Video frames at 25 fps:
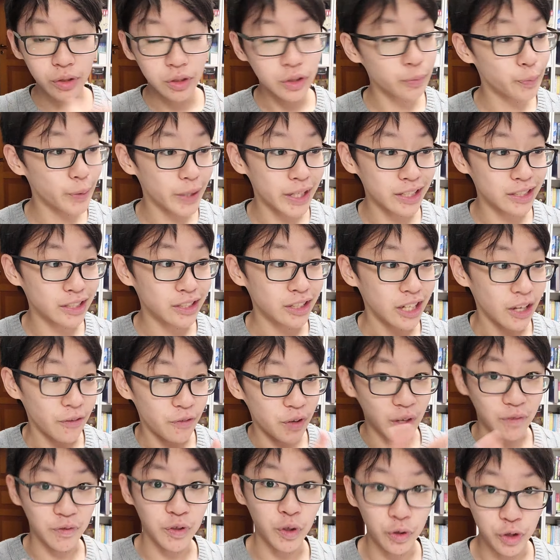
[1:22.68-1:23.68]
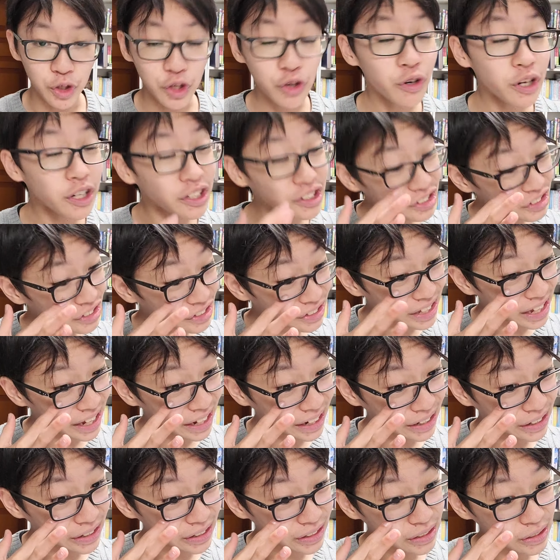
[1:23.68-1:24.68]
Because if you have no units,
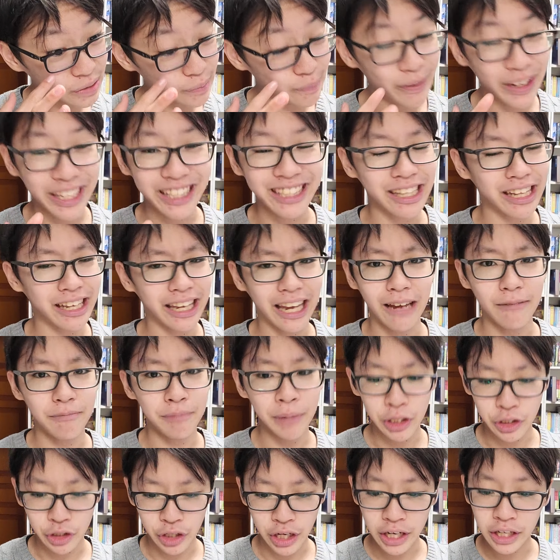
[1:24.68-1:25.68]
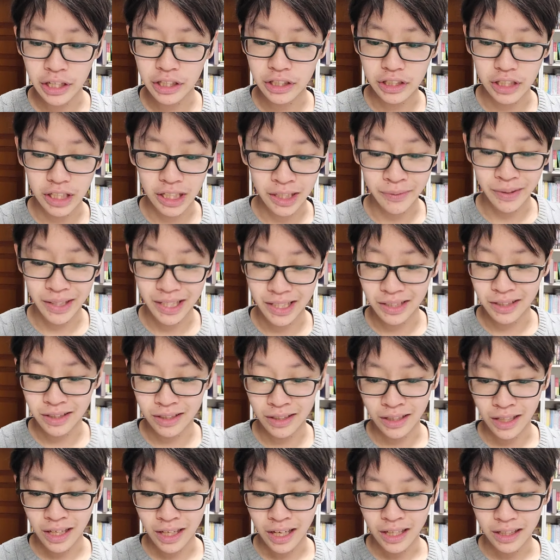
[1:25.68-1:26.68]
then you basically can't measure anything,
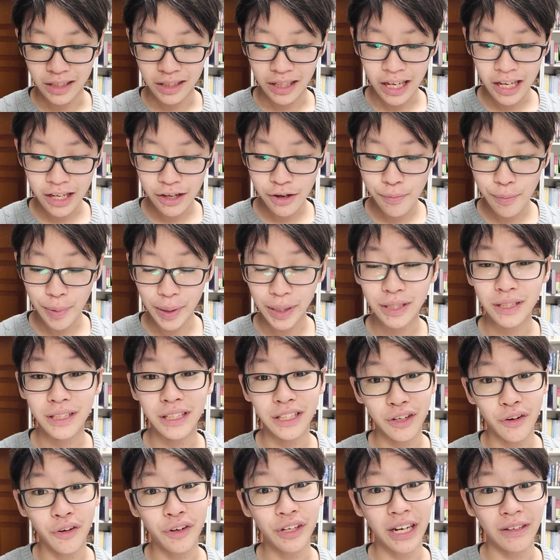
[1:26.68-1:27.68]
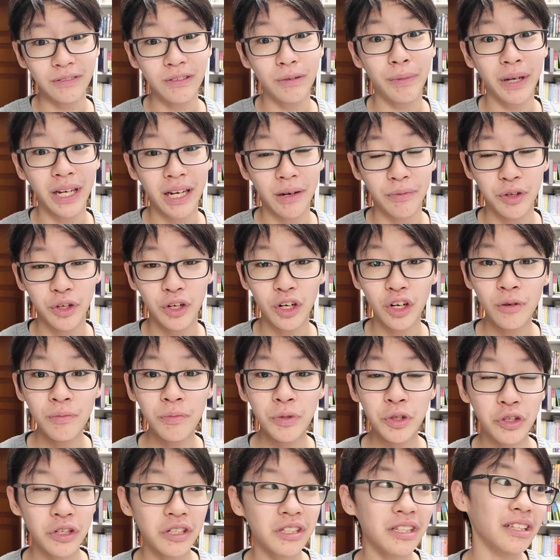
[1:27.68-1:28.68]
because then you're basically going to have to make up your own
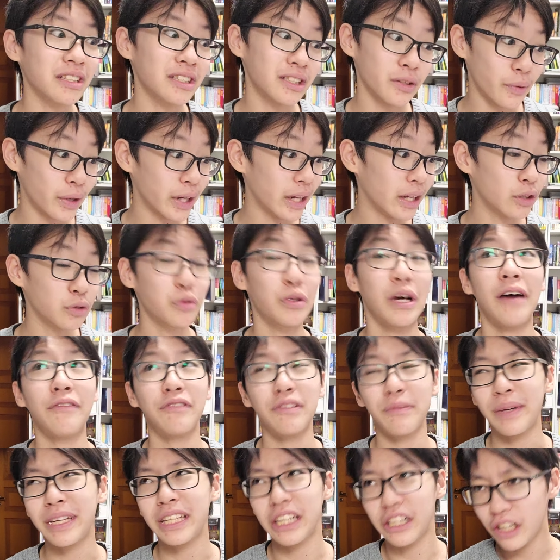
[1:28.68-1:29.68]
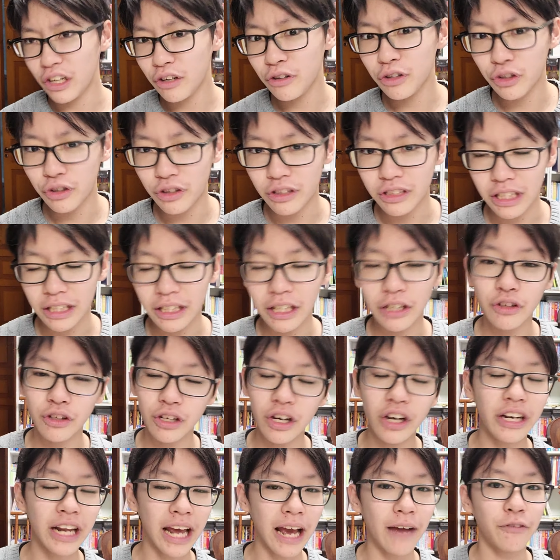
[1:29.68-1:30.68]
units, and someone else will have to make their own units, and then you're
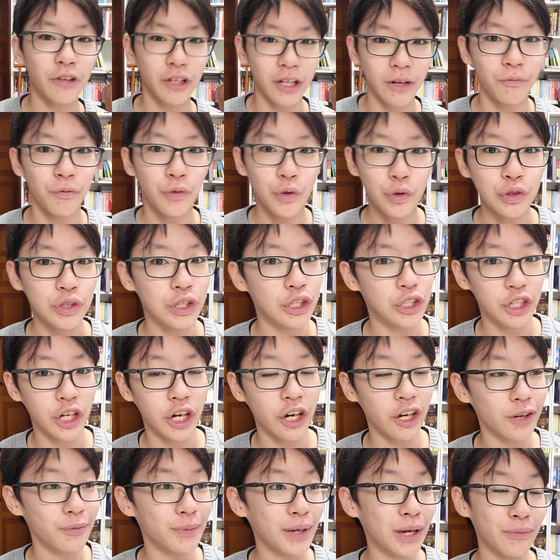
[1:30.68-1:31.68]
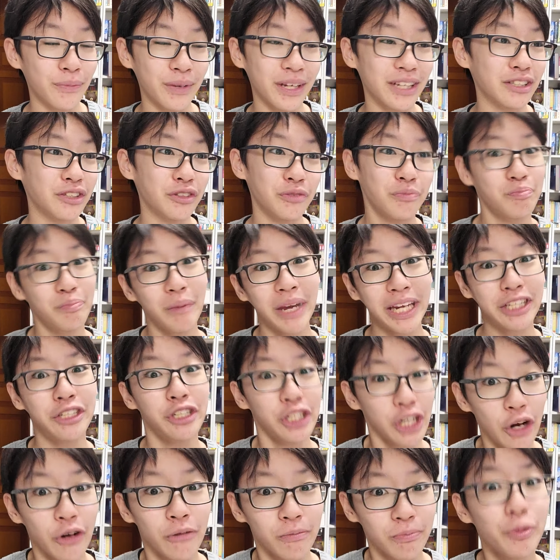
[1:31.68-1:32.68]
gonna have to confuse each other about, because you made
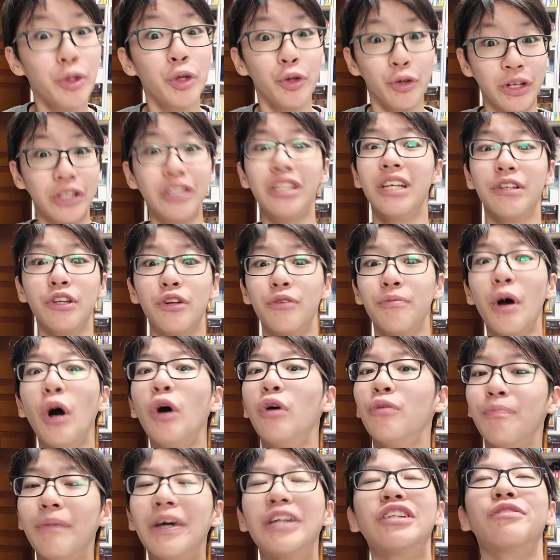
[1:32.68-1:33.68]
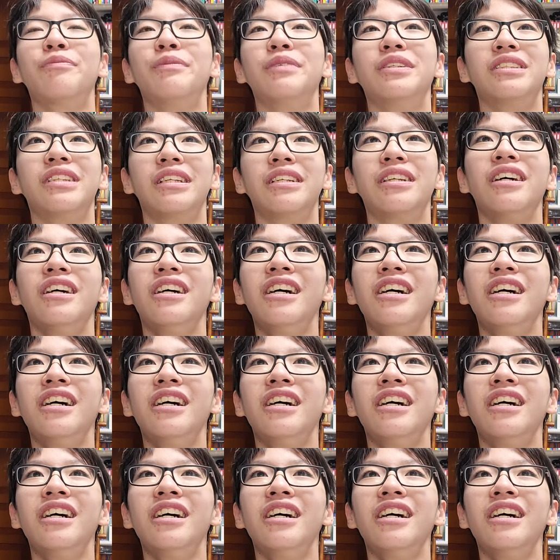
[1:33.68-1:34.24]
your own units and your own measurements, and